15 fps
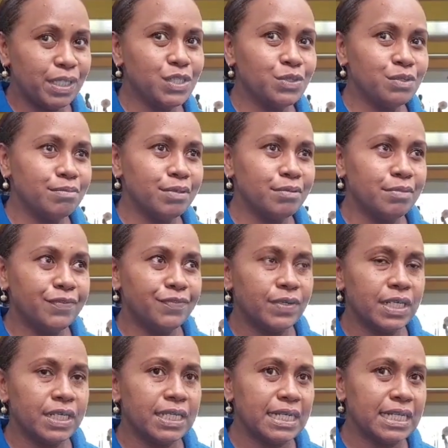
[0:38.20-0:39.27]
Federation
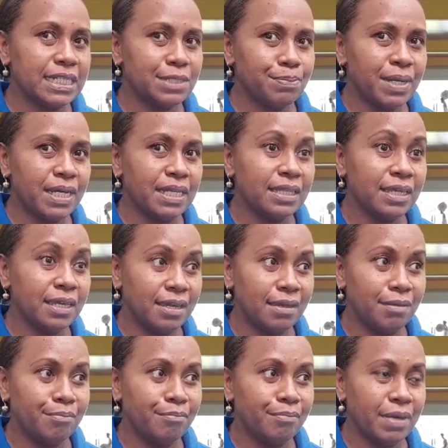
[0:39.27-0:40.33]
Dominicola next month
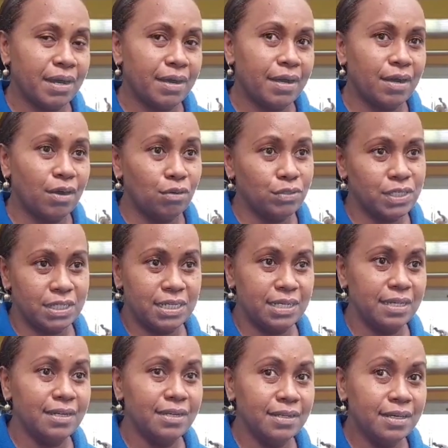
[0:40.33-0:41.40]
came uh, all
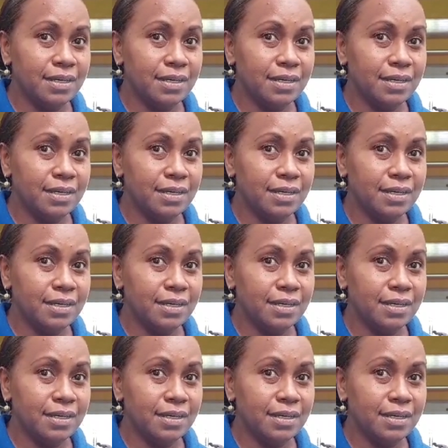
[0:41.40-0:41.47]
senior